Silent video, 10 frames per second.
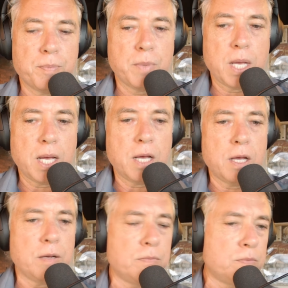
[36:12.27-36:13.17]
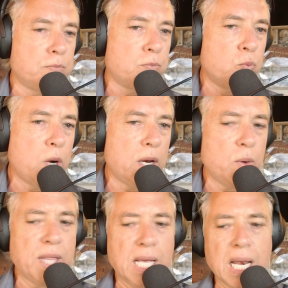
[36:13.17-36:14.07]

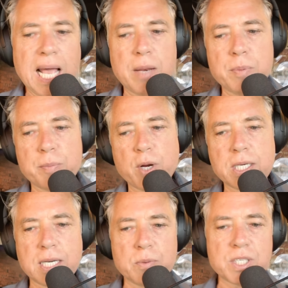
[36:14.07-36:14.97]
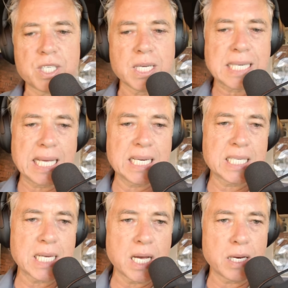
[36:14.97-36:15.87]
when the Enlightenment Project was just getting
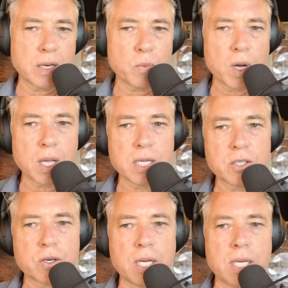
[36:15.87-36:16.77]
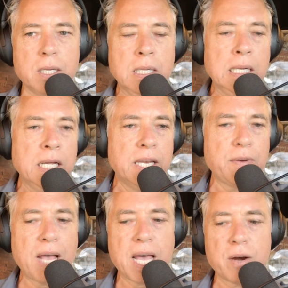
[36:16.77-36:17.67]
started, while Australia
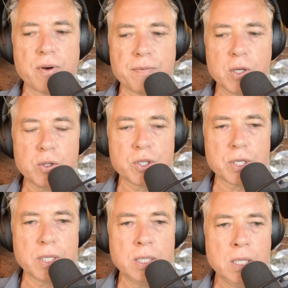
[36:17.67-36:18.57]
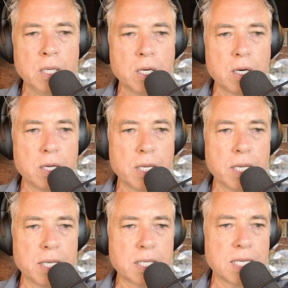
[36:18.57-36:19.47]
never had a revolution.
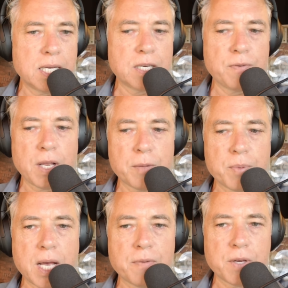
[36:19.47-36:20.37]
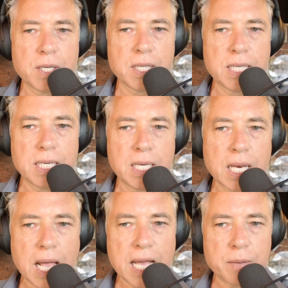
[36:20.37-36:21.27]
It developed after the
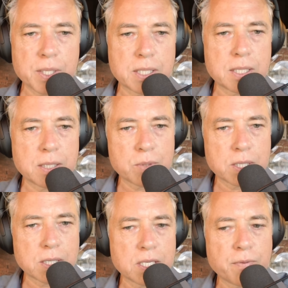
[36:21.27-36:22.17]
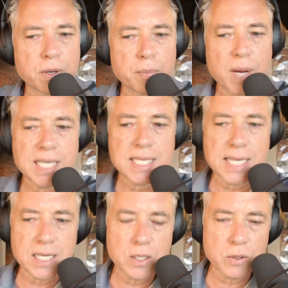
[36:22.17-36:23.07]
Enlightenment. It was a different
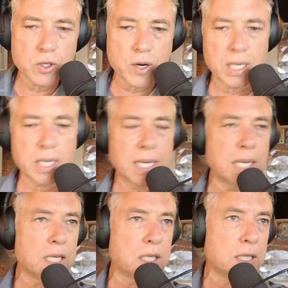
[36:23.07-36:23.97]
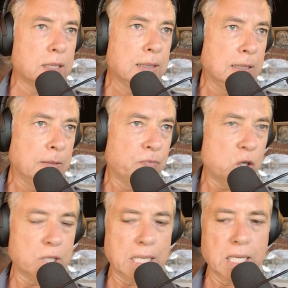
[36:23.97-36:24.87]
mindset. So Australia, England,
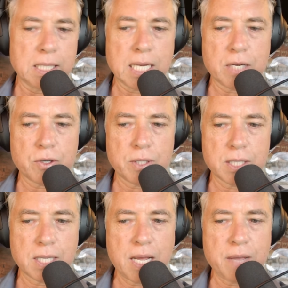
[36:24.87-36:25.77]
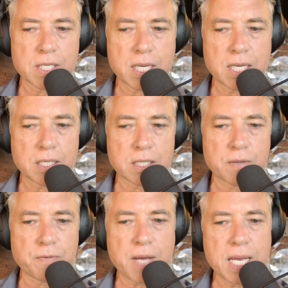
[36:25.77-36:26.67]
New Zealand, countries that emphasize
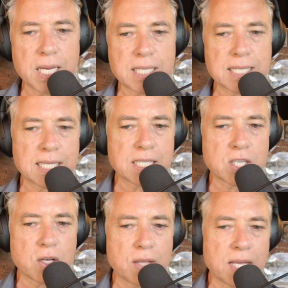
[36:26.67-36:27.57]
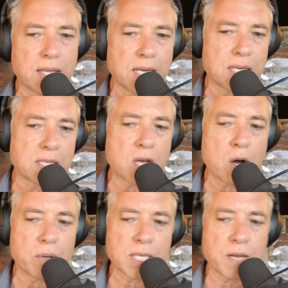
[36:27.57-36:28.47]
fairness. And so they think it's
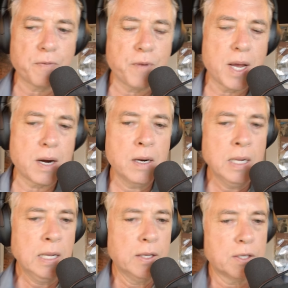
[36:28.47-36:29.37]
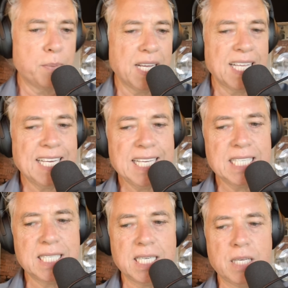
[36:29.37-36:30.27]
unfair to make it
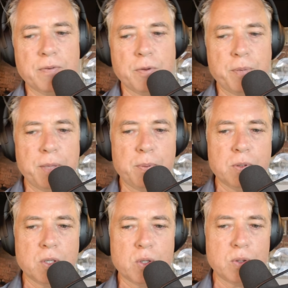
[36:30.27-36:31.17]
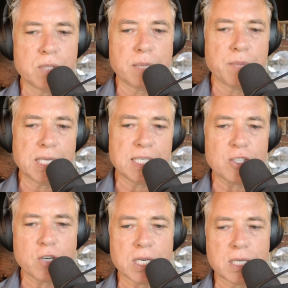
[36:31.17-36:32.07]
easy for people to do something
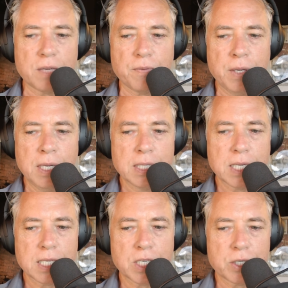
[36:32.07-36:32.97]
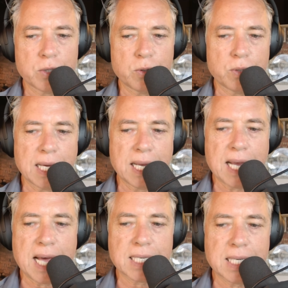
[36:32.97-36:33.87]
destructive, such as to get
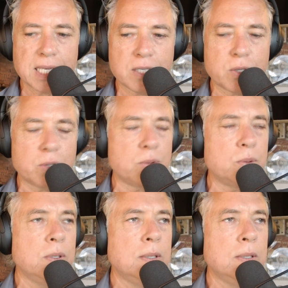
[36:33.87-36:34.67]
access to